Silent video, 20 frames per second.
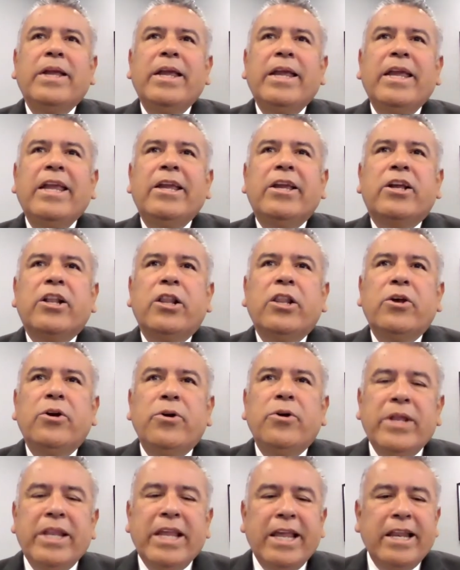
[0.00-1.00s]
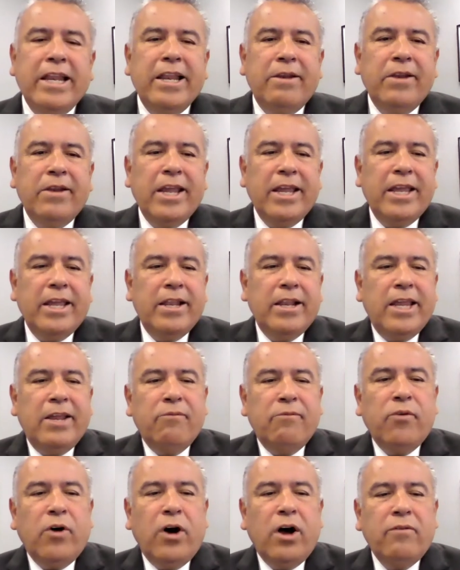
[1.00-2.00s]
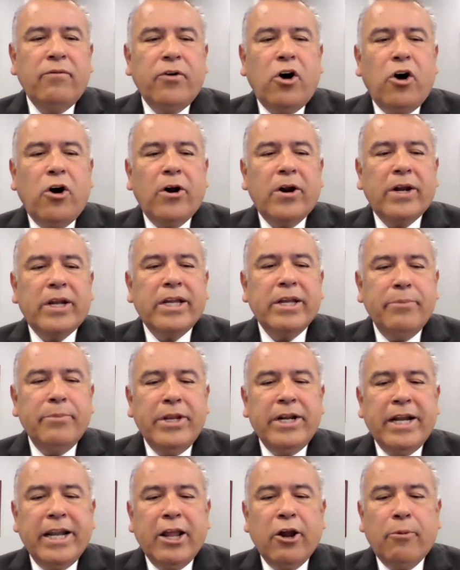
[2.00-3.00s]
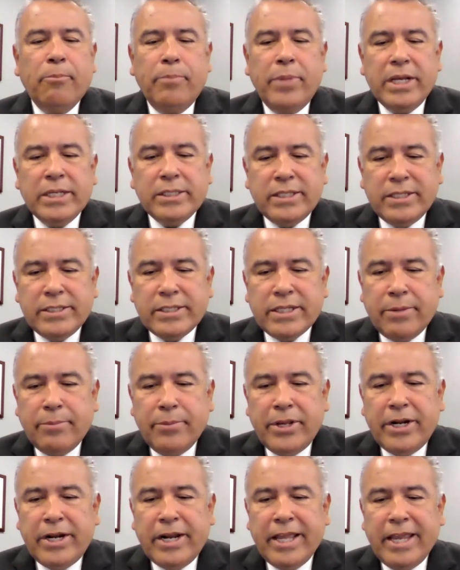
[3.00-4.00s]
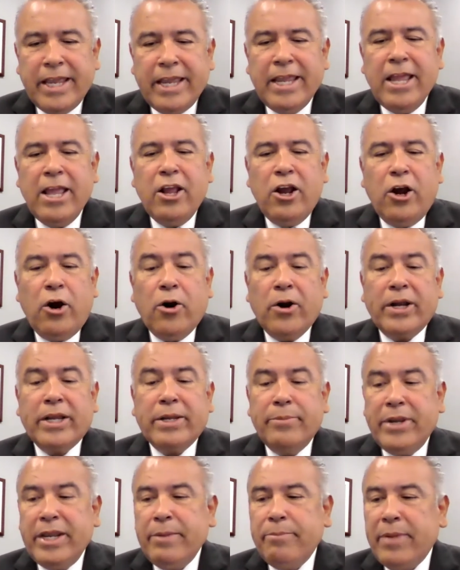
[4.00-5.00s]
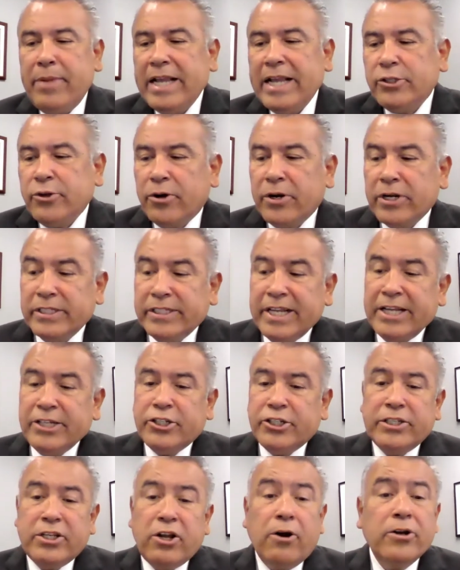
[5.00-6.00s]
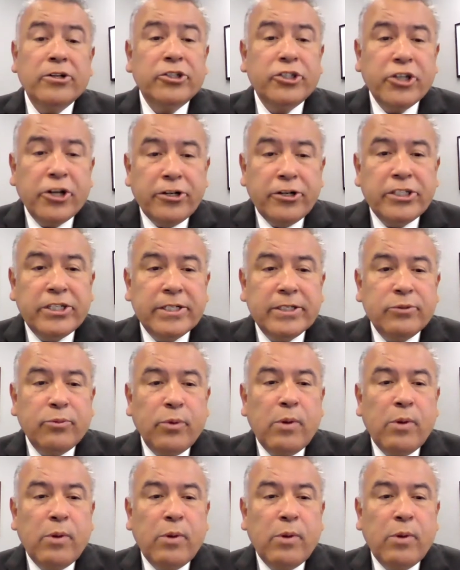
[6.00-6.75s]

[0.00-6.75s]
include and involve our community, our business community, our community-based organizations, our churches.